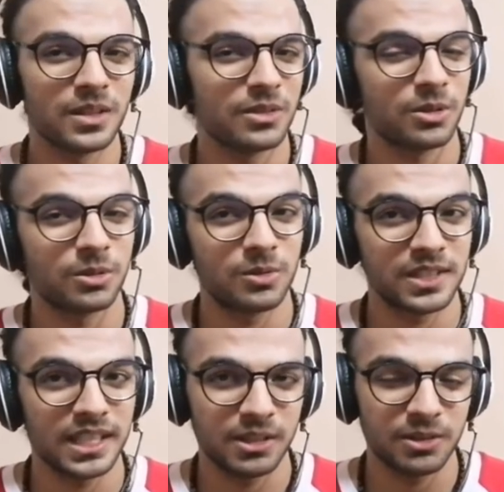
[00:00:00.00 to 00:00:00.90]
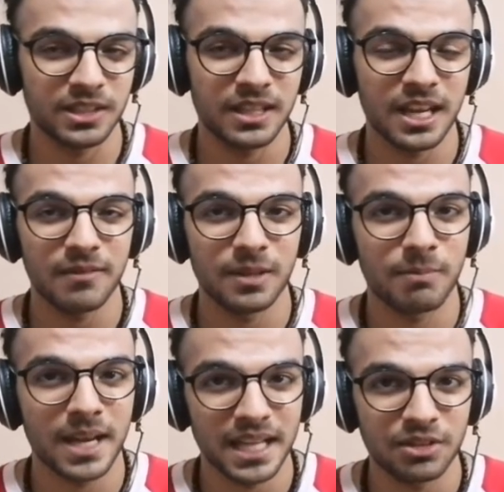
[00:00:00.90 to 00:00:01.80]
So don't say it doesn't have a
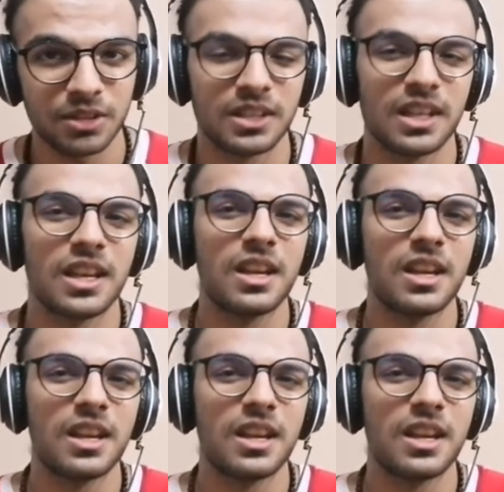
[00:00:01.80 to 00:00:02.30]
pattern.